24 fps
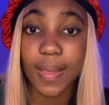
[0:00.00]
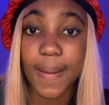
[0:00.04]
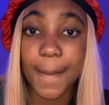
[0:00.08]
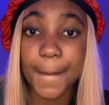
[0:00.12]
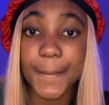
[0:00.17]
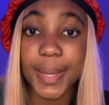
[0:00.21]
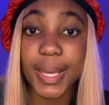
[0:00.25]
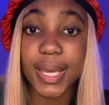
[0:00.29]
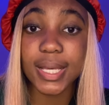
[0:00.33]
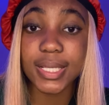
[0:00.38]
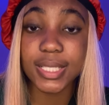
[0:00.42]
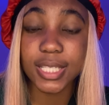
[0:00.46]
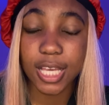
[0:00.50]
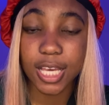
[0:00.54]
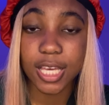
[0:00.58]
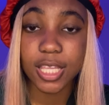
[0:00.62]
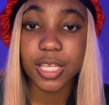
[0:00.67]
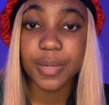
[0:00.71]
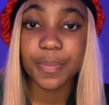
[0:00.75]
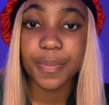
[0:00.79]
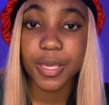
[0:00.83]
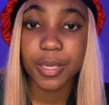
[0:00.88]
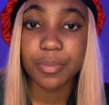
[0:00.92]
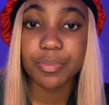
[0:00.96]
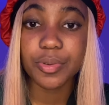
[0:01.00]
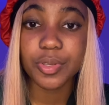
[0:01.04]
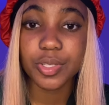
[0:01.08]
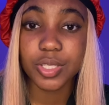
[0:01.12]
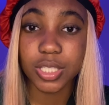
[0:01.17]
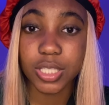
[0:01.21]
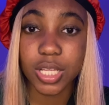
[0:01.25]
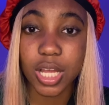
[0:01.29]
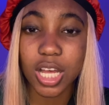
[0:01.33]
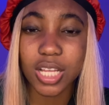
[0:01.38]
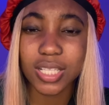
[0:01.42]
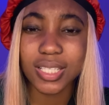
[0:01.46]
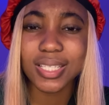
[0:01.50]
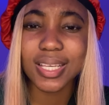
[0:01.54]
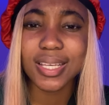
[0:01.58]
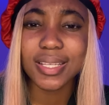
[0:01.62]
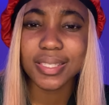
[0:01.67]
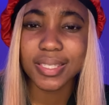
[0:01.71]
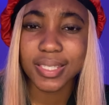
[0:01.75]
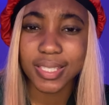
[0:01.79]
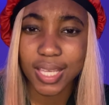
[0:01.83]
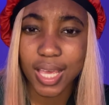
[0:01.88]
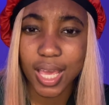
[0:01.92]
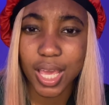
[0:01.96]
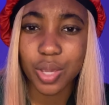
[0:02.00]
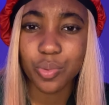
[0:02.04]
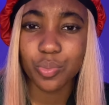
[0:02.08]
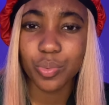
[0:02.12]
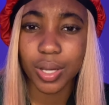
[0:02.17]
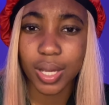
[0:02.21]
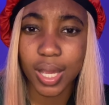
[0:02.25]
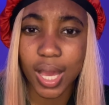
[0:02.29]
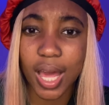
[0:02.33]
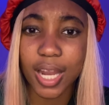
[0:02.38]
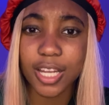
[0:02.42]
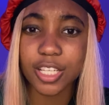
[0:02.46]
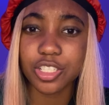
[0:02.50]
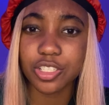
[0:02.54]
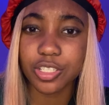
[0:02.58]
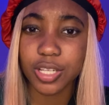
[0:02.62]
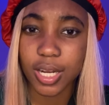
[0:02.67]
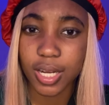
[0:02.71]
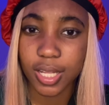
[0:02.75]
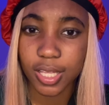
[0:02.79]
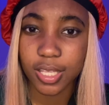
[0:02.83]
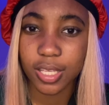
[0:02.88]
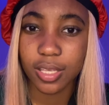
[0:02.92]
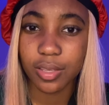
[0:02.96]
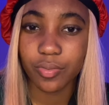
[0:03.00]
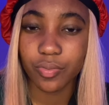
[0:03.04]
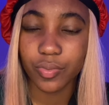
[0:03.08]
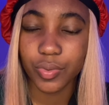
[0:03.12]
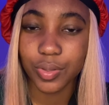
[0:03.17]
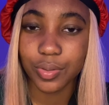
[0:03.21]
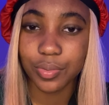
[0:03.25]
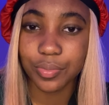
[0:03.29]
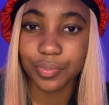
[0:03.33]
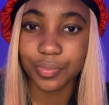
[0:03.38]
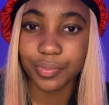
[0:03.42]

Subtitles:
Because other people's thoughts can taint what God is trying to give you.